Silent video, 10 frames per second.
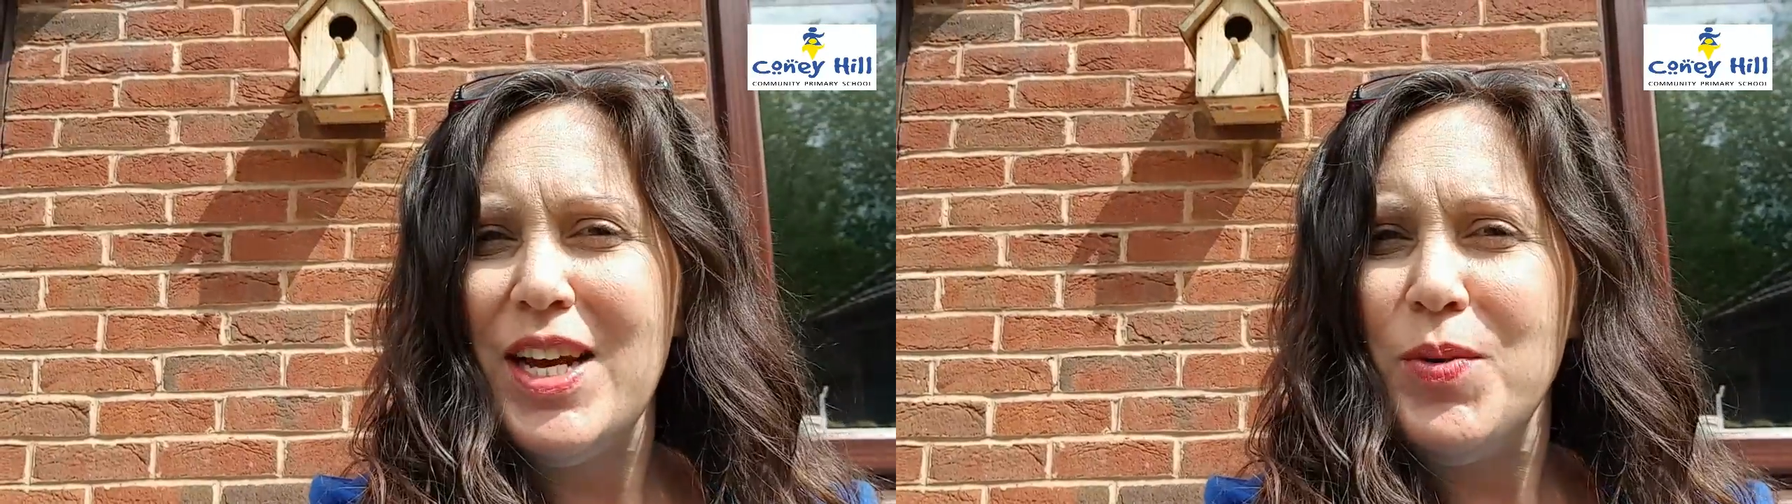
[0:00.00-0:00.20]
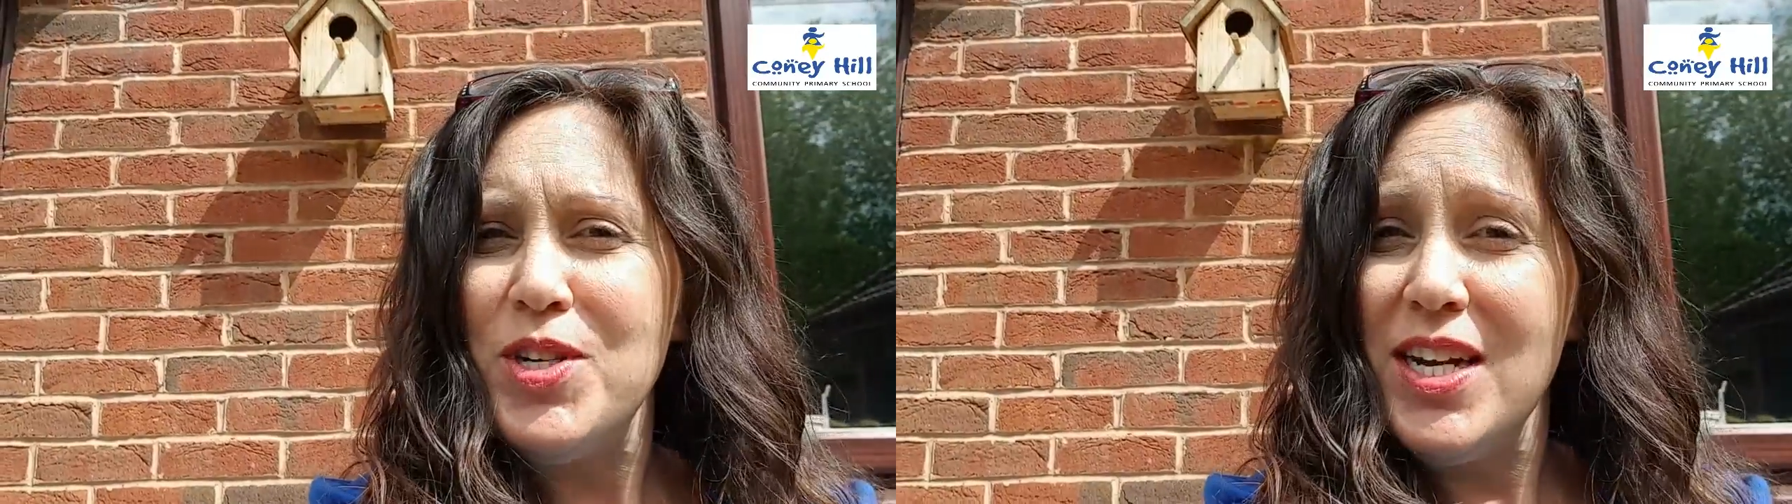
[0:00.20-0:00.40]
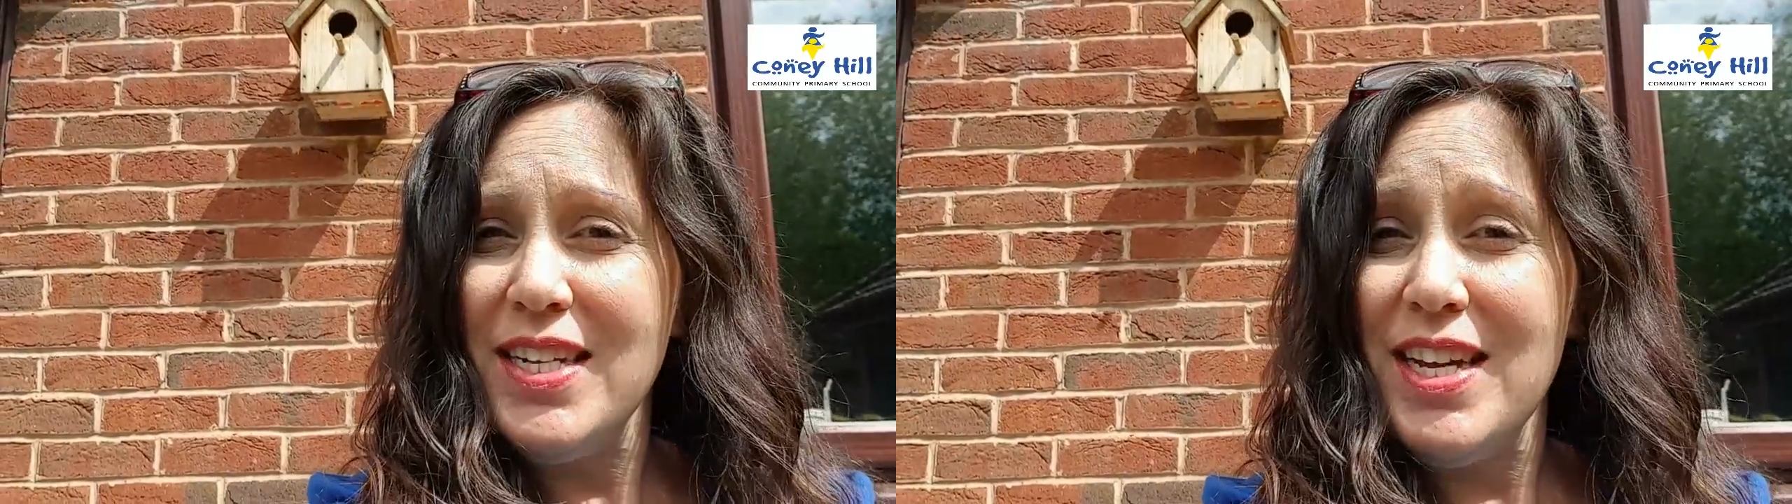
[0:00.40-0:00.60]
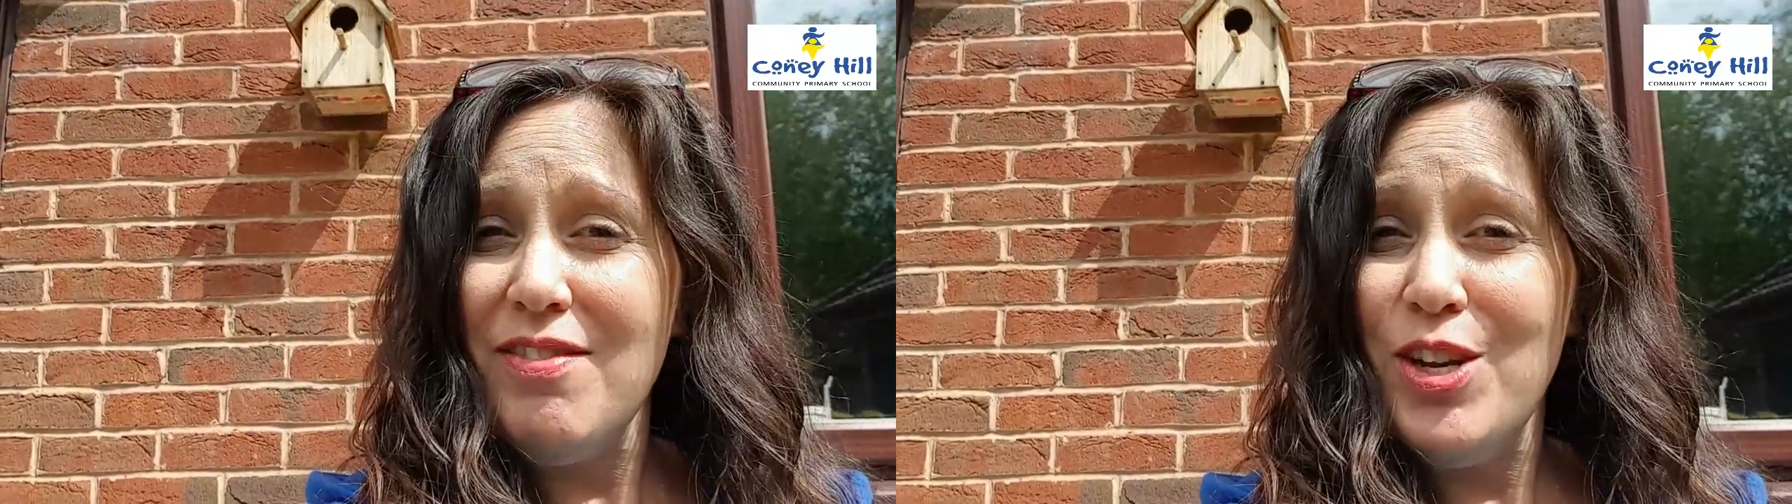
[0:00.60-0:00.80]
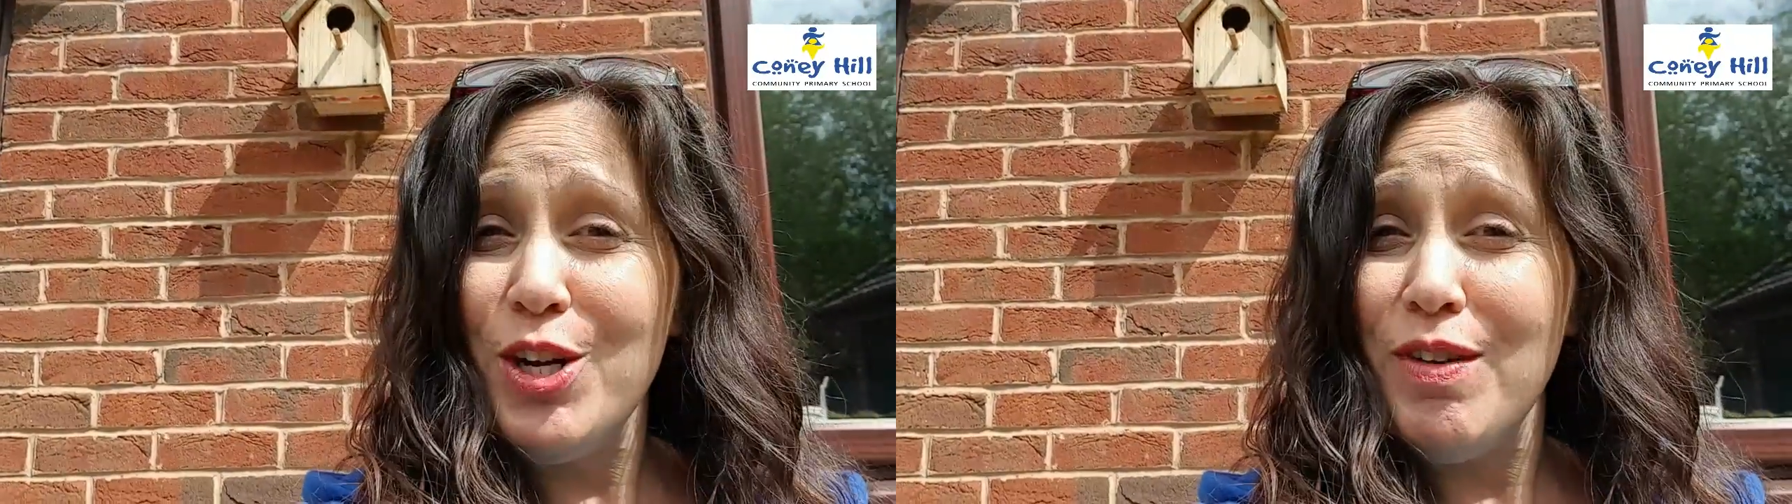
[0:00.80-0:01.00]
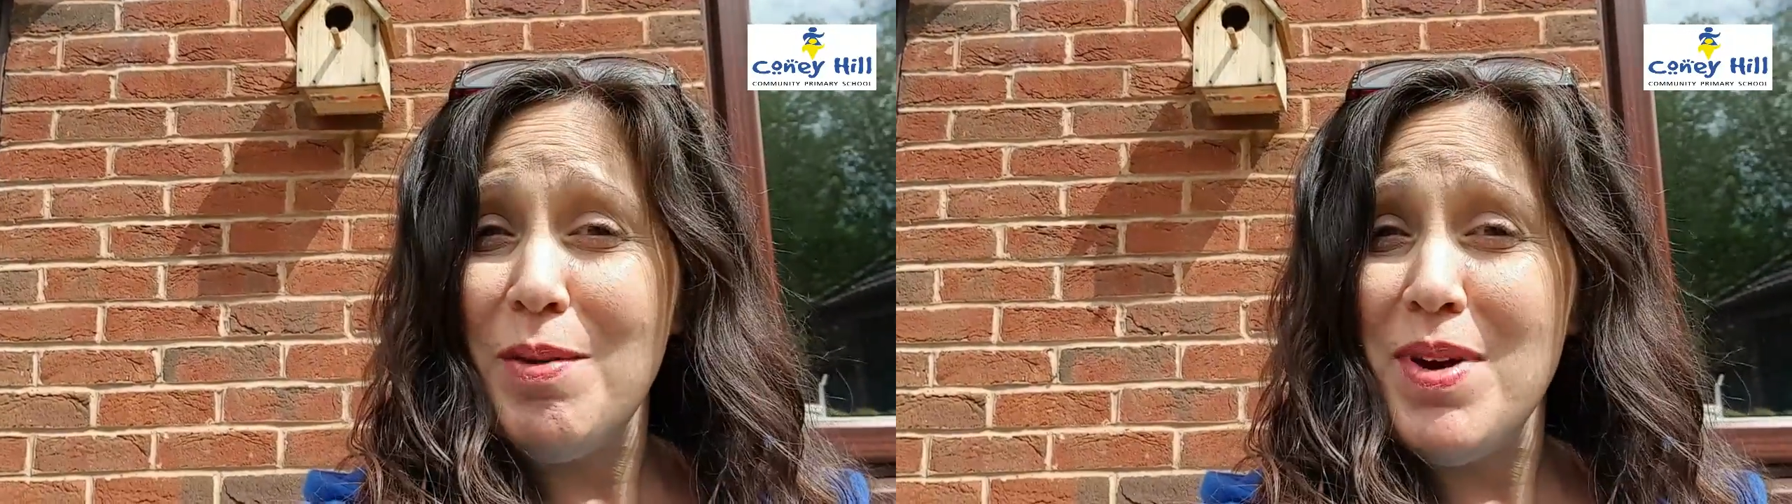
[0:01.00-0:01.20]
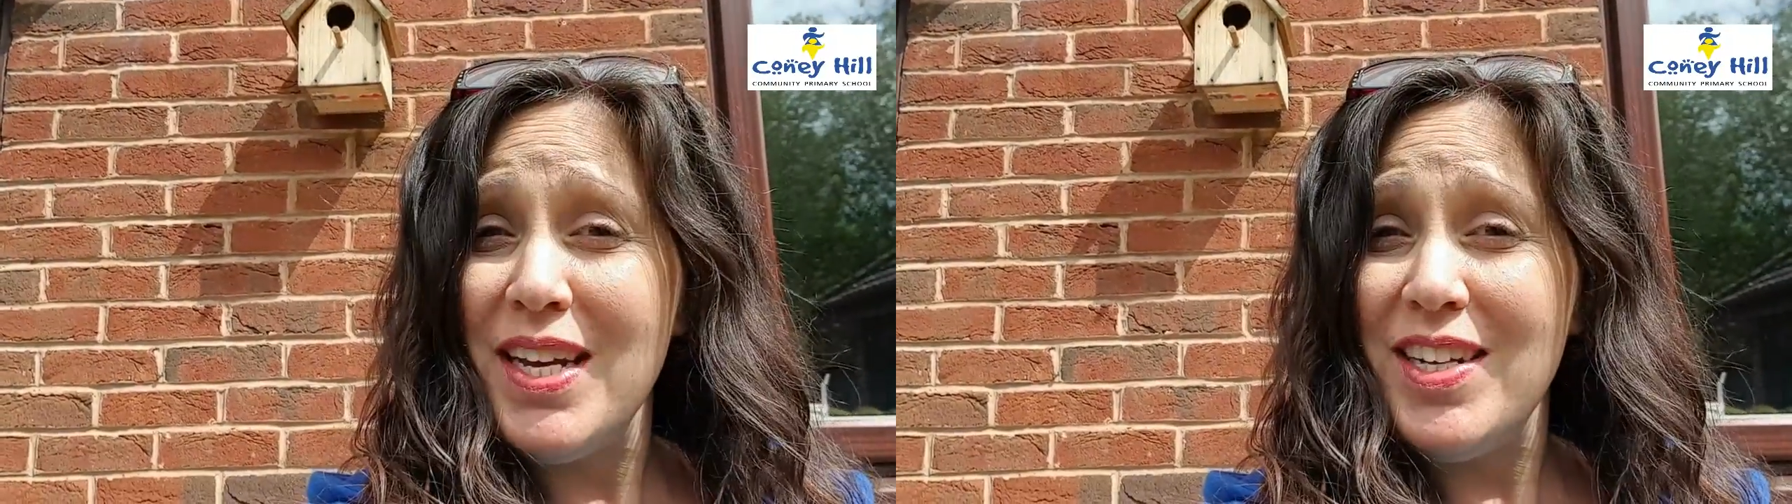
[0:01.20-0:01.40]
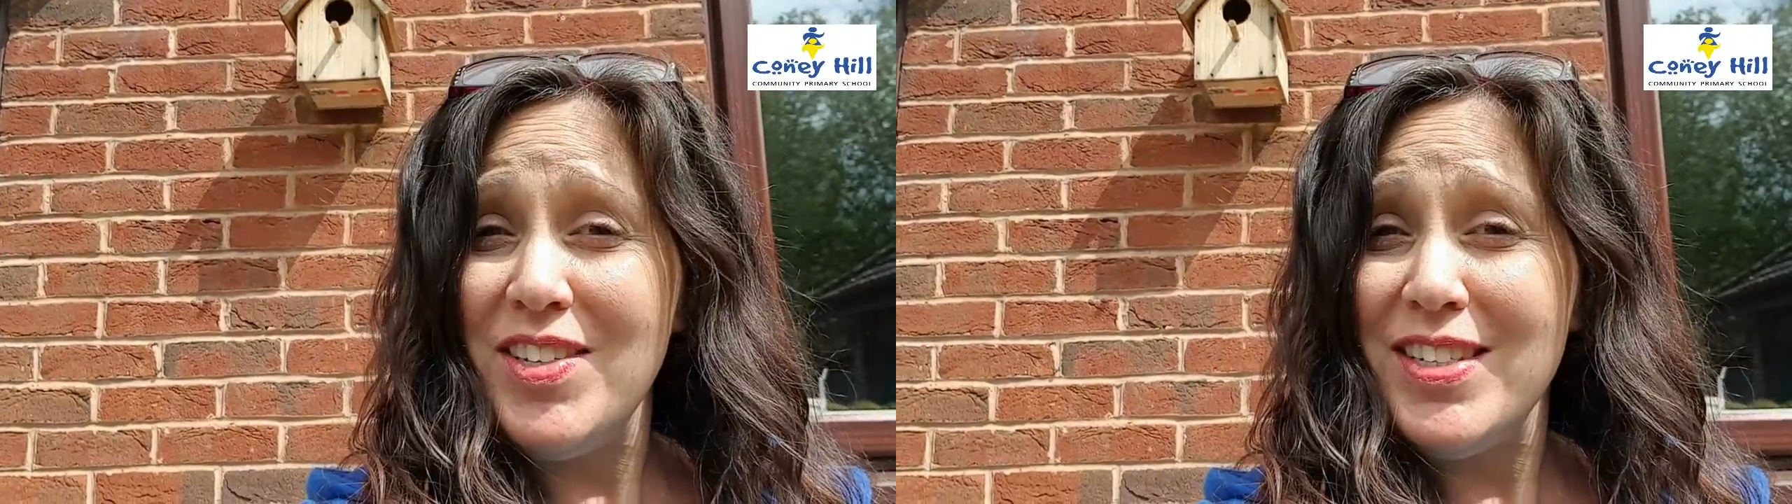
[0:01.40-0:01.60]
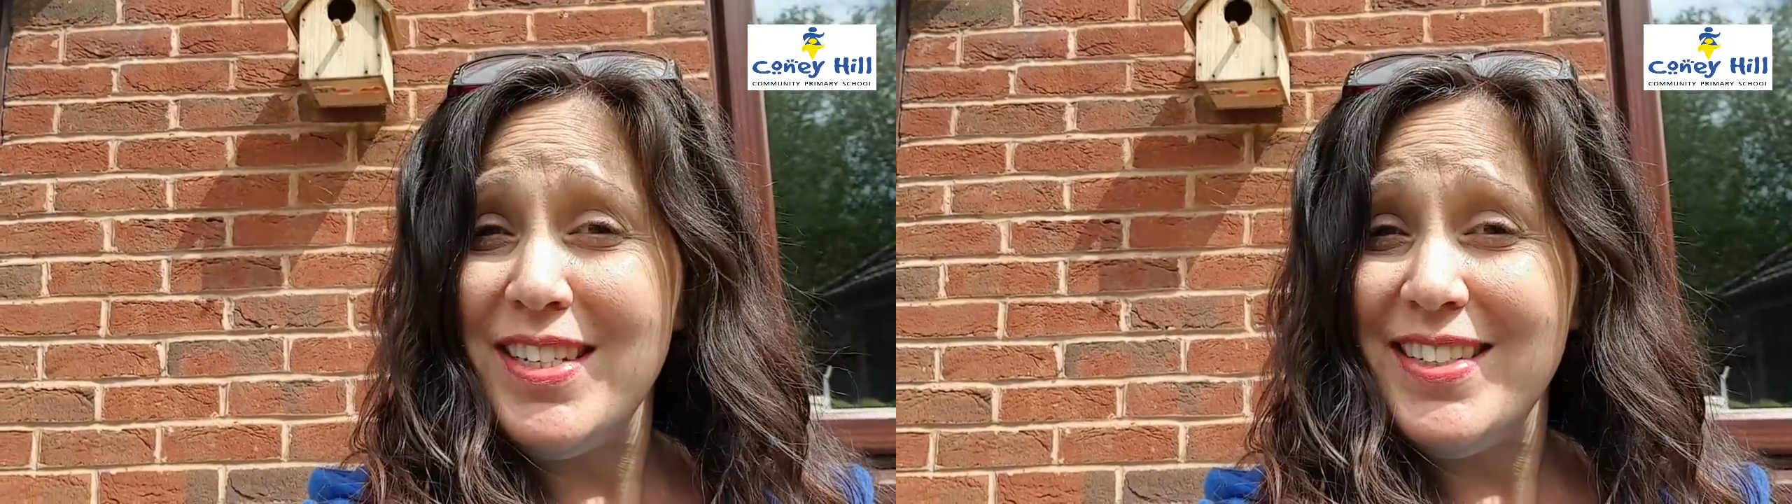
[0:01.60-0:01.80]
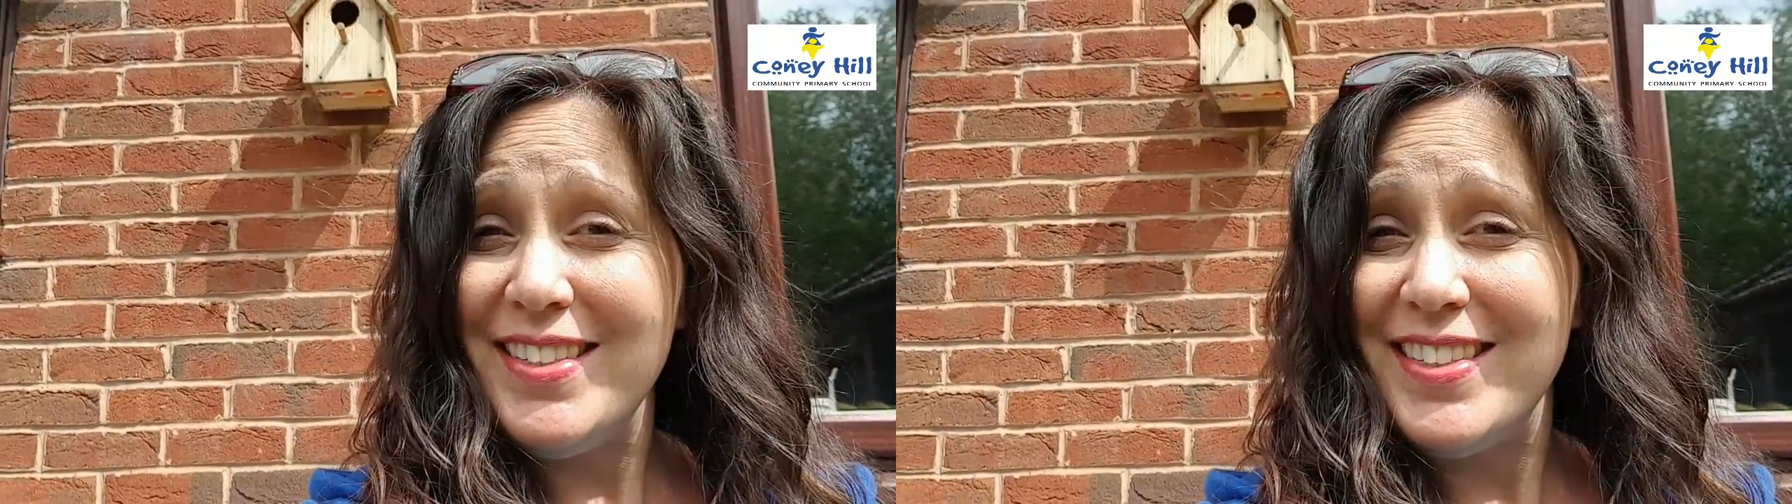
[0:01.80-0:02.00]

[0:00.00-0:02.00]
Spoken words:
Would you like to have a look around my garden?